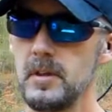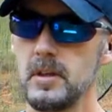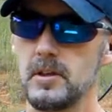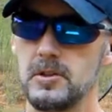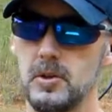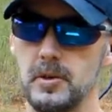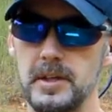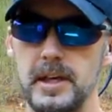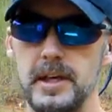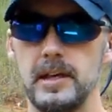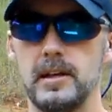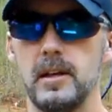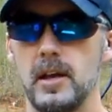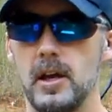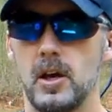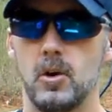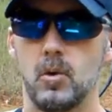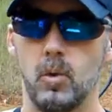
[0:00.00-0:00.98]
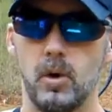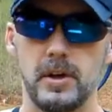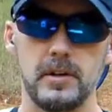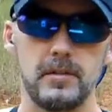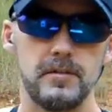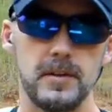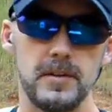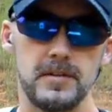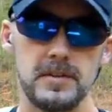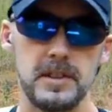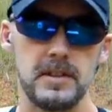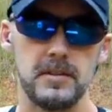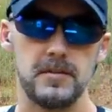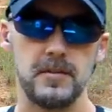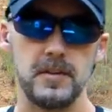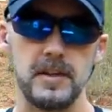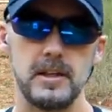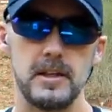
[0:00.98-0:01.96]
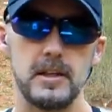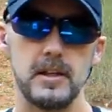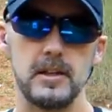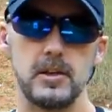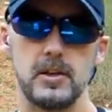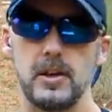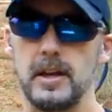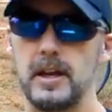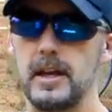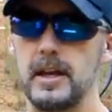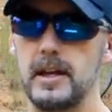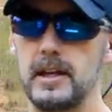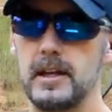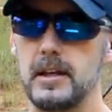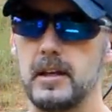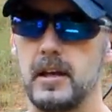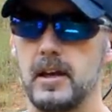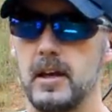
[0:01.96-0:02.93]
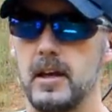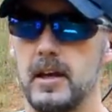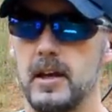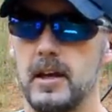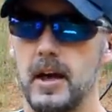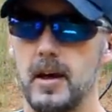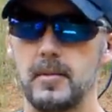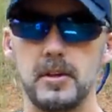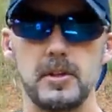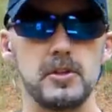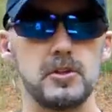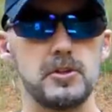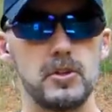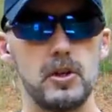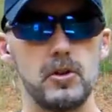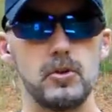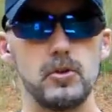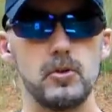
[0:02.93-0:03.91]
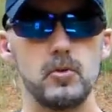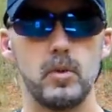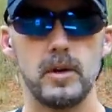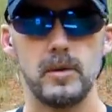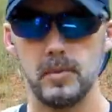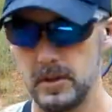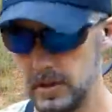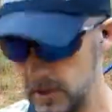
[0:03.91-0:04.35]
So again, working 15 feet here, and I'm going to show you what I'm